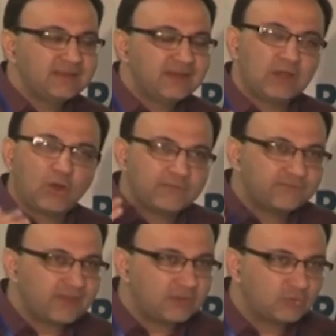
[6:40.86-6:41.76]
a lot of
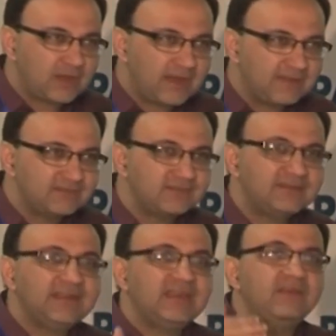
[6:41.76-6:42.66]
cytokines,
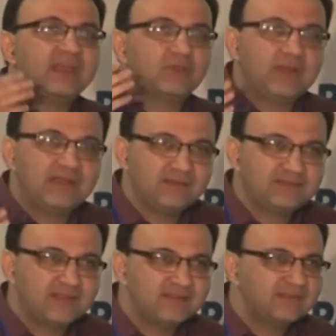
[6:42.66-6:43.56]
T regulatory
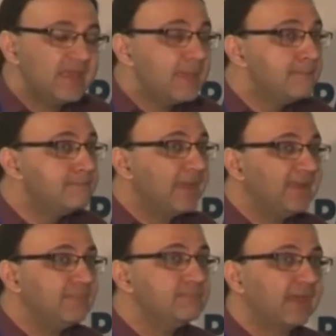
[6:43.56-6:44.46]
cells,
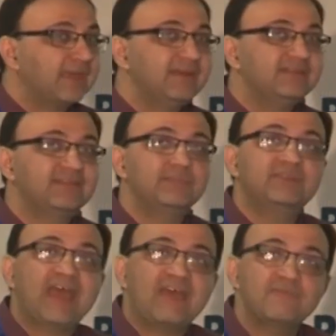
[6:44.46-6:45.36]
many mechanisms
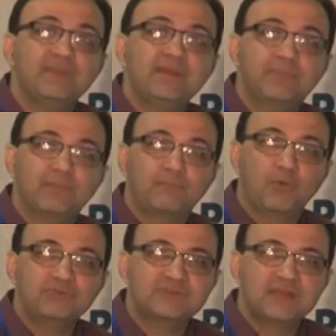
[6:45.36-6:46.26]
have been
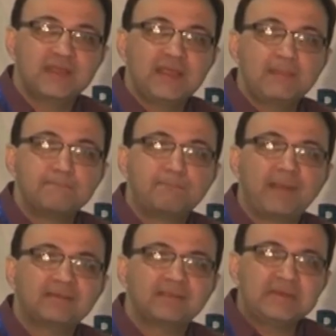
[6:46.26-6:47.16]
proposed,
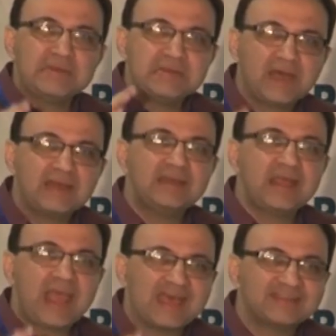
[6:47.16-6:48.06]
but none
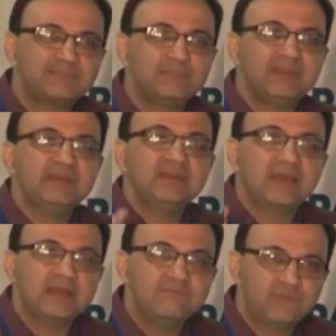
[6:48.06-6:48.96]
has been
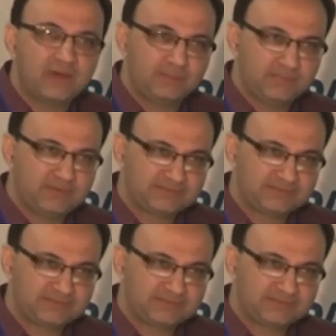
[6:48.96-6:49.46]
confirmed.